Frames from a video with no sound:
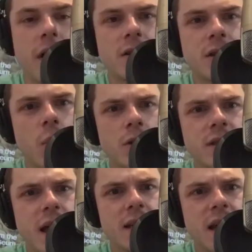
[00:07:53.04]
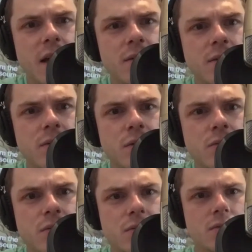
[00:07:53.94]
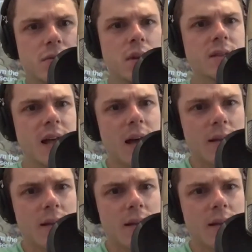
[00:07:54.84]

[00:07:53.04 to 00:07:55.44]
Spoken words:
So what's that? Is that?